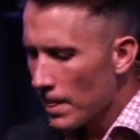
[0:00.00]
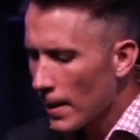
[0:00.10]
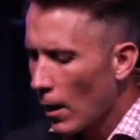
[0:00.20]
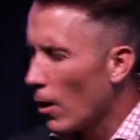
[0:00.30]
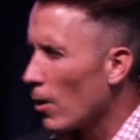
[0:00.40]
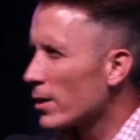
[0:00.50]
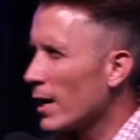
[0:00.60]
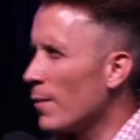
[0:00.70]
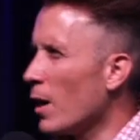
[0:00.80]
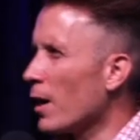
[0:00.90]
Oh,
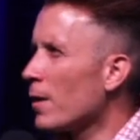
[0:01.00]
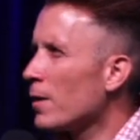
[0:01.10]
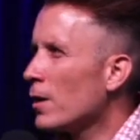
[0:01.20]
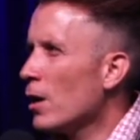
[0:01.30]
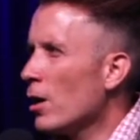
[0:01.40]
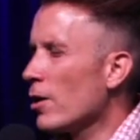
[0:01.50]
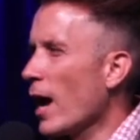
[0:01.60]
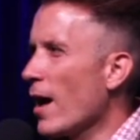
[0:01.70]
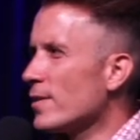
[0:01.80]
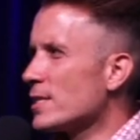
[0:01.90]
come on. You
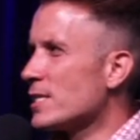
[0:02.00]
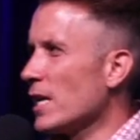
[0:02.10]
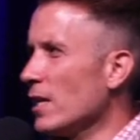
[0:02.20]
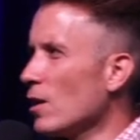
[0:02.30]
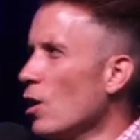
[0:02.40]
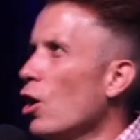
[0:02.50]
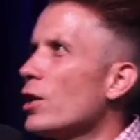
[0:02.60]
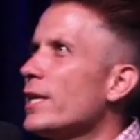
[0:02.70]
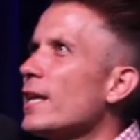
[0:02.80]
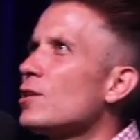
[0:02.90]
haven't seen the Lord,
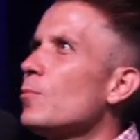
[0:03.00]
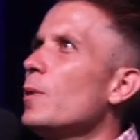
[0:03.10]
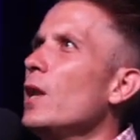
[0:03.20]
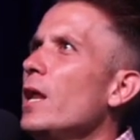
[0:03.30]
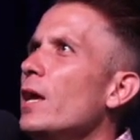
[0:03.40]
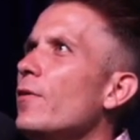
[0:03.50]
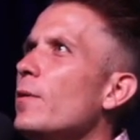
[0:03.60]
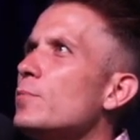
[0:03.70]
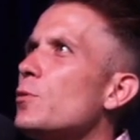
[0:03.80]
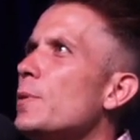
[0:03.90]
yet you believe Him
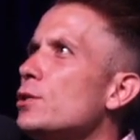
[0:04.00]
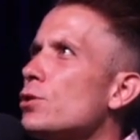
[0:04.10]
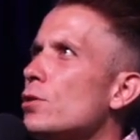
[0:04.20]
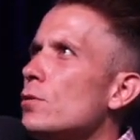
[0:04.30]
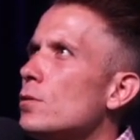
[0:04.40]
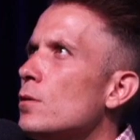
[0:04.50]
to be true.